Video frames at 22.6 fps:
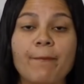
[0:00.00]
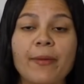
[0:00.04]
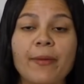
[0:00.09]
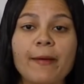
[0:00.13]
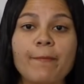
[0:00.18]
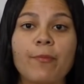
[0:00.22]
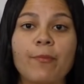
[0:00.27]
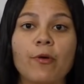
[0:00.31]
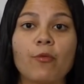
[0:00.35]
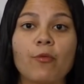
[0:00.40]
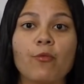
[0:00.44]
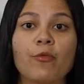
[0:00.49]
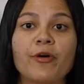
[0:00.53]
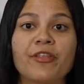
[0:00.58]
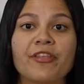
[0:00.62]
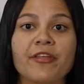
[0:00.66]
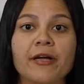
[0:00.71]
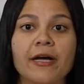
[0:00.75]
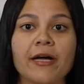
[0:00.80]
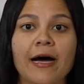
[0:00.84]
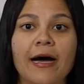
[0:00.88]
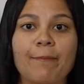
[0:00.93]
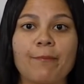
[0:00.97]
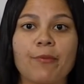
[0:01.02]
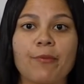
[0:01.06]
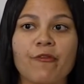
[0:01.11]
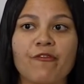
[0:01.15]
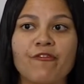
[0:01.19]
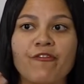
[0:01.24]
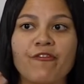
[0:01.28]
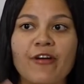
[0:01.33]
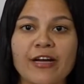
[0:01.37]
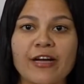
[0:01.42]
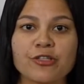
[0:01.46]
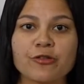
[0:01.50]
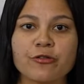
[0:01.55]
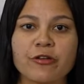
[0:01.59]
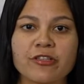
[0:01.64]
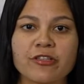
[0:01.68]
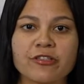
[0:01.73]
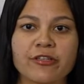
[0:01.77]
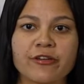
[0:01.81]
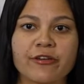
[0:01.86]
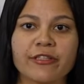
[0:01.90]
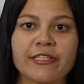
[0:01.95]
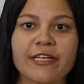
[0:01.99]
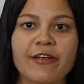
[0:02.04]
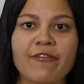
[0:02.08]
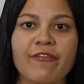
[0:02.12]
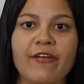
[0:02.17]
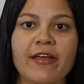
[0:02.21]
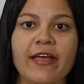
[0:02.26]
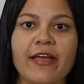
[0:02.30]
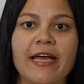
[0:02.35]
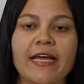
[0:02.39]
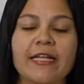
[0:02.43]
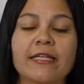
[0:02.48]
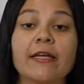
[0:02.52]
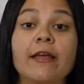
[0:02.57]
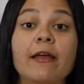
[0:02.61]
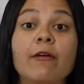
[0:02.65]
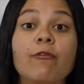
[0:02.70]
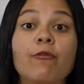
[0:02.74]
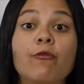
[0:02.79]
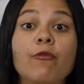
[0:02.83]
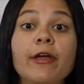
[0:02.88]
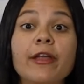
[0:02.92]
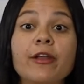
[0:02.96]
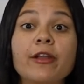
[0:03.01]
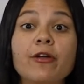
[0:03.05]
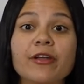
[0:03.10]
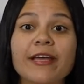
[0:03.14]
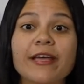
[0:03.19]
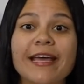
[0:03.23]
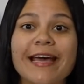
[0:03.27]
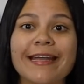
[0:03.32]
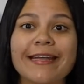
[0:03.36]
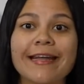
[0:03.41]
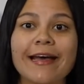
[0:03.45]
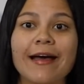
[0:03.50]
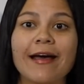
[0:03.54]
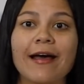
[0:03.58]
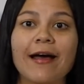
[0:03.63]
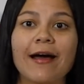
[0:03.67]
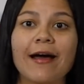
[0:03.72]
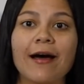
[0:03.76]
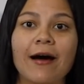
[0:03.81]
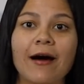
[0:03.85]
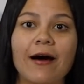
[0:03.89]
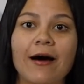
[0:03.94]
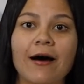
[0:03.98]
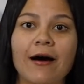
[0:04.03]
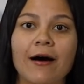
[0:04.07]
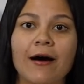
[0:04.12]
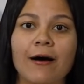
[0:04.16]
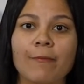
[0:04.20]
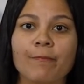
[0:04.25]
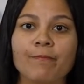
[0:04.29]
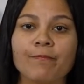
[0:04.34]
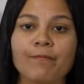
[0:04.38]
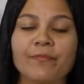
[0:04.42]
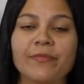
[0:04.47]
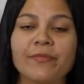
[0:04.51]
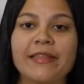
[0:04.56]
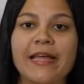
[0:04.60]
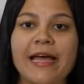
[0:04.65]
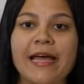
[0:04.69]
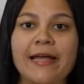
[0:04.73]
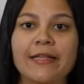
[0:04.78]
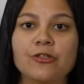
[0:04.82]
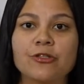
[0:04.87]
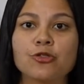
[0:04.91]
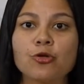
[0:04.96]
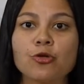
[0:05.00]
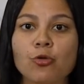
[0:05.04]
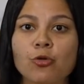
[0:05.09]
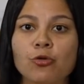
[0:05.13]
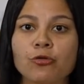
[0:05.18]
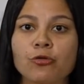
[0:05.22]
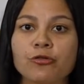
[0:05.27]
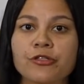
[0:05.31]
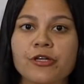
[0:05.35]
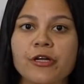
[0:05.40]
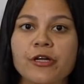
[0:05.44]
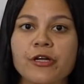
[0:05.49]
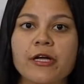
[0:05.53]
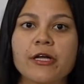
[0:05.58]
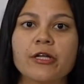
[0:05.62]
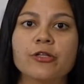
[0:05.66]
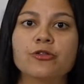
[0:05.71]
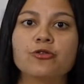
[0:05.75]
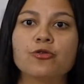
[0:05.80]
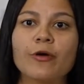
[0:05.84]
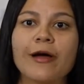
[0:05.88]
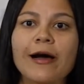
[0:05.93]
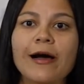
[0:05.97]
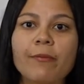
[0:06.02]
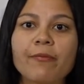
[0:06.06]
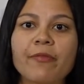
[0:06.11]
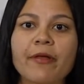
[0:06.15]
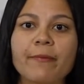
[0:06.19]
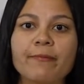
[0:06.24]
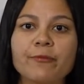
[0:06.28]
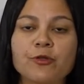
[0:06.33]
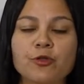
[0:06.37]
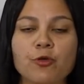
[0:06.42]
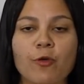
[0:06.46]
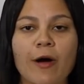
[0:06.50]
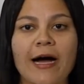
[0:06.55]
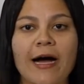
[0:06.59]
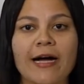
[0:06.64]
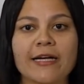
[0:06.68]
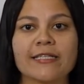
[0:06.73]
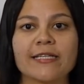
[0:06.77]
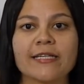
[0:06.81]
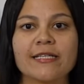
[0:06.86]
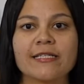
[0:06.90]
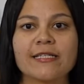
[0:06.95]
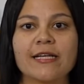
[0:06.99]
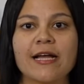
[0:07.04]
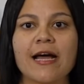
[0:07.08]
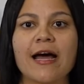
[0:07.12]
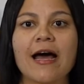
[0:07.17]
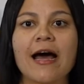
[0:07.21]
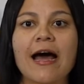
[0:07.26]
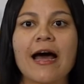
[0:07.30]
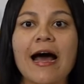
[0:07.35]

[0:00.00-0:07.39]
people with a professional certificate, if we don't get the tools to help them to access,